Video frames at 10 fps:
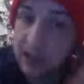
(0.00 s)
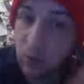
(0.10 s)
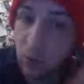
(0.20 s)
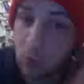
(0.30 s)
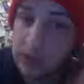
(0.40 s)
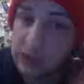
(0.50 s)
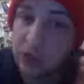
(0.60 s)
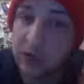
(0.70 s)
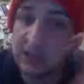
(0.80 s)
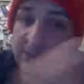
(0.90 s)
what stood
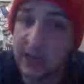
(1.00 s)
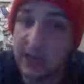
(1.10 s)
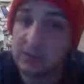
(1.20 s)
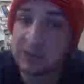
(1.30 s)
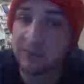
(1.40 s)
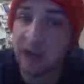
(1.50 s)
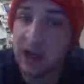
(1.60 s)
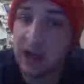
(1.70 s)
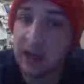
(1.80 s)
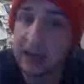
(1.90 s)
out to me, he was
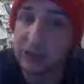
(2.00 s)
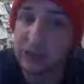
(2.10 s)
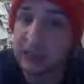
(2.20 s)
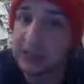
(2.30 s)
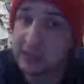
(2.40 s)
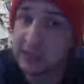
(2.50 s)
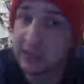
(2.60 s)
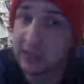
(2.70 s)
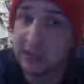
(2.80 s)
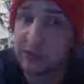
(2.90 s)
fine, just
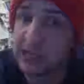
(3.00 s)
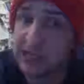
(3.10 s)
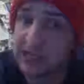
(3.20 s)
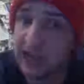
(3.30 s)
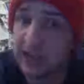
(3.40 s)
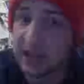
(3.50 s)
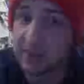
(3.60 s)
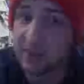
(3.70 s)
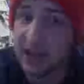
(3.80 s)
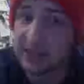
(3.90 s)
like you said, attacking the
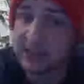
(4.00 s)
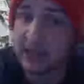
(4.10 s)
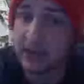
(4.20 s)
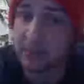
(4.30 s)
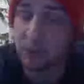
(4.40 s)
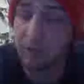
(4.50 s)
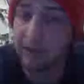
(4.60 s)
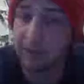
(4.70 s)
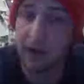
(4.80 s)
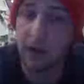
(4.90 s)
basket and moving around.